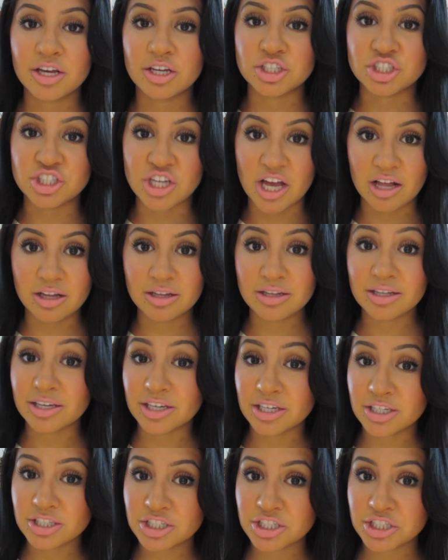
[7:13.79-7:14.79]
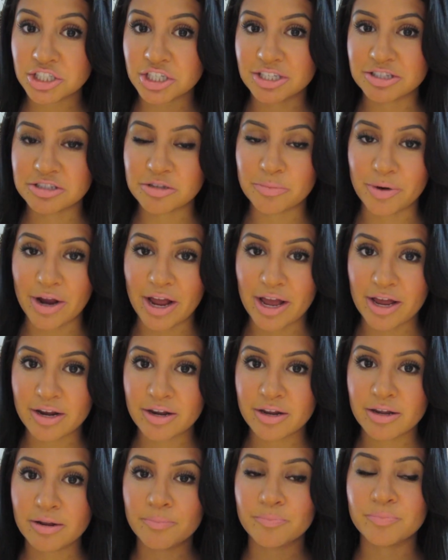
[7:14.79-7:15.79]
Gelish is the
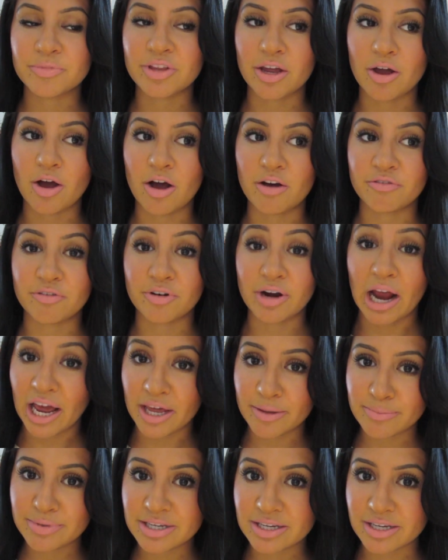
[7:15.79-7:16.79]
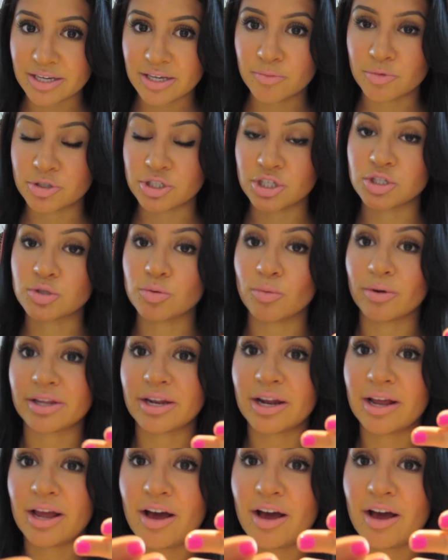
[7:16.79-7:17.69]
brand they offer IBD which is the one that I